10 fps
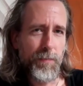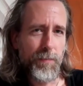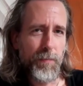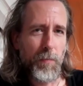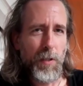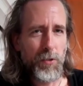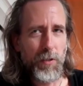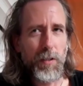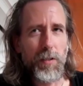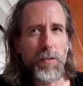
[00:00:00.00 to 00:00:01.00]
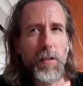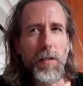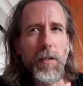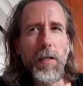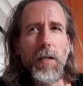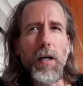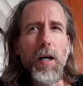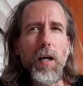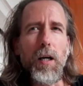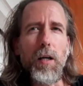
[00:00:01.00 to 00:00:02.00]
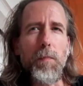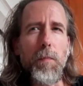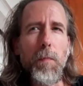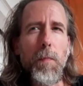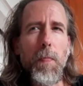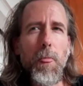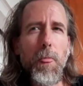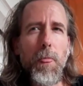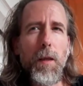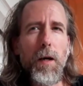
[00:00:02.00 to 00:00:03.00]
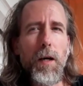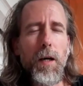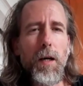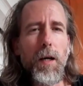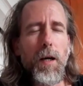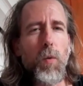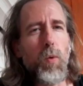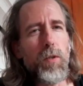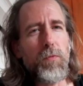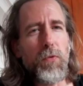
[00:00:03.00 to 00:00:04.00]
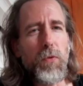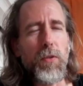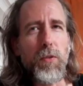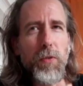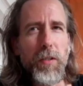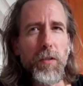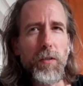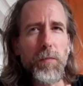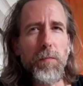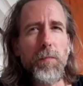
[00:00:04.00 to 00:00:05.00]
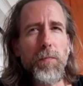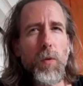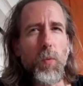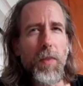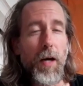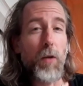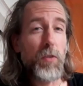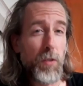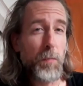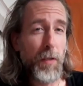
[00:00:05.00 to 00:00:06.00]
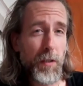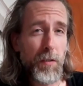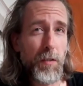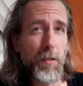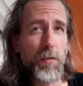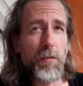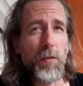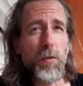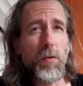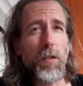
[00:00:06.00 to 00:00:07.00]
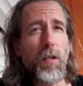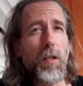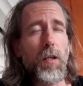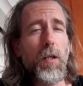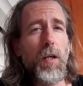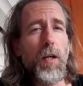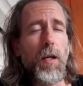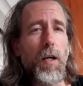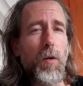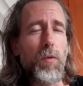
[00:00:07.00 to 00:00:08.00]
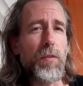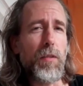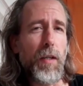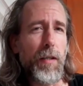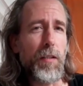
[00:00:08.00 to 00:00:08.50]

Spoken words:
martial art. I worked through the curriculum without a partner, so I was guided